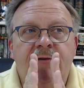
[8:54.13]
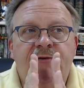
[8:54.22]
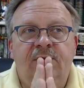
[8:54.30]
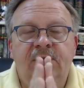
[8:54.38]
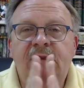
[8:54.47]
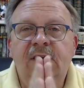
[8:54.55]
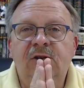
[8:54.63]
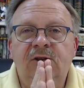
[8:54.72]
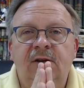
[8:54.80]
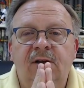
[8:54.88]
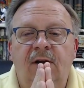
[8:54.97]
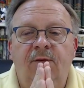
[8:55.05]

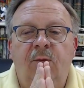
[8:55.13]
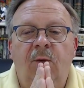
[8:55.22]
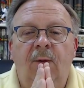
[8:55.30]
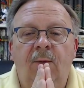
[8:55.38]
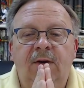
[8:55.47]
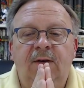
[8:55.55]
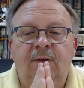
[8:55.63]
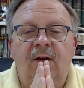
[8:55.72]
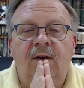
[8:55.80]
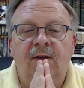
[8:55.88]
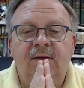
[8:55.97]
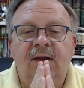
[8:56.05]
tradition of what we
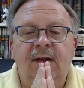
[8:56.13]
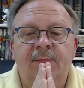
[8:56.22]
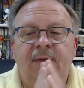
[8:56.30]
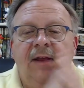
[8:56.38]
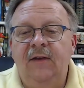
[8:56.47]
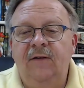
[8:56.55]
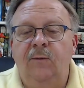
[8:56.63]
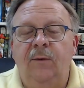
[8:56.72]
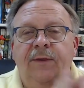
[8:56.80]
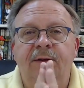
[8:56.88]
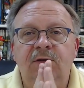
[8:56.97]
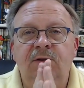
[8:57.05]
saw take place
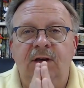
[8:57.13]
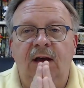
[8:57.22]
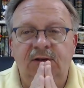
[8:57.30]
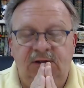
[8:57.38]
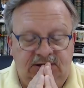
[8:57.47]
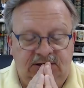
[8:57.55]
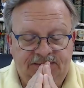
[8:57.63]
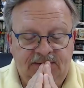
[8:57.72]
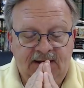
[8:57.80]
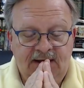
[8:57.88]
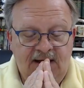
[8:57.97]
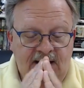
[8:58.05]
with the judges.
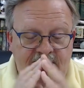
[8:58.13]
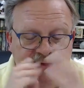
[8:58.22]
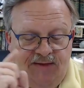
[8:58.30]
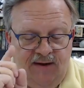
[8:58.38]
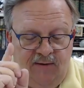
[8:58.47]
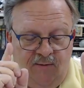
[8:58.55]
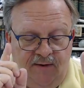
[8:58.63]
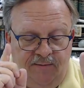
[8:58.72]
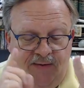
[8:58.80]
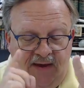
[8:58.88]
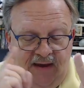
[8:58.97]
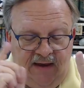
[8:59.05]
There would
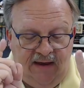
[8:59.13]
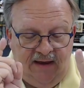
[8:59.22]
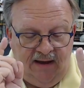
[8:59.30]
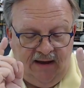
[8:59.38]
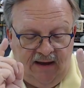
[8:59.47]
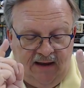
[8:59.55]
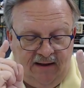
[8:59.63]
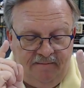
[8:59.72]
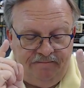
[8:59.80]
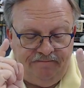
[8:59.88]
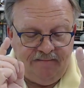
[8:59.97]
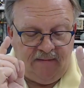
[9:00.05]
be
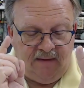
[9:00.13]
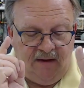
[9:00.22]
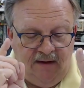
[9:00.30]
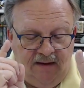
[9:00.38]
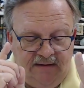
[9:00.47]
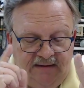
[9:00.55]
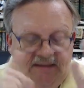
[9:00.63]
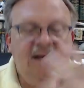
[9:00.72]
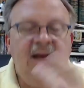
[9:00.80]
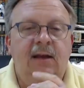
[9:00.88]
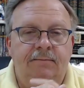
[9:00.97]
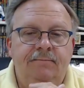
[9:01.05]

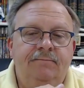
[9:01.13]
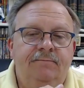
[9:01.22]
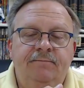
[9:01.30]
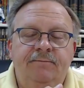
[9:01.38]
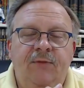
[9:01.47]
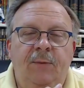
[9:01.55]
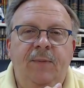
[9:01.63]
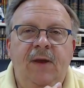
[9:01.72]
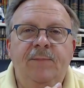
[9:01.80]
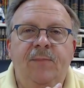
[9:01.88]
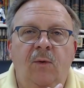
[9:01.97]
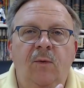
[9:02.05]
sin. The
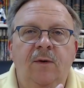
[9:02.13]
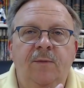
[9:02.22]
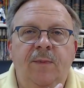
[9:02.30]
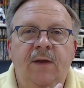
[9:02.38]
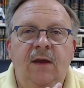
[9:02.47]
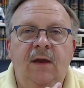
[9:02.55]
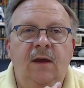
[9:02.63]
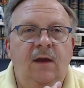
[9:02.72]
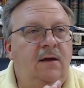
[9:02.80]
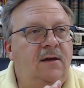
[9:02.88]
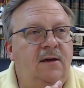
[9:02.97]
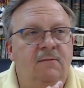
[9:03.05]
people would
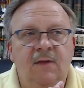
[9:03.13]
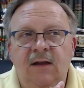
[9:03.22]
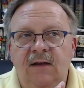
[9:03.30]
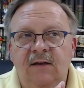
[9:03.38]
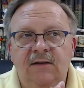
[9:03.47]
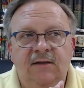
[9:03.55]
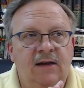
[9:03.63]
be committing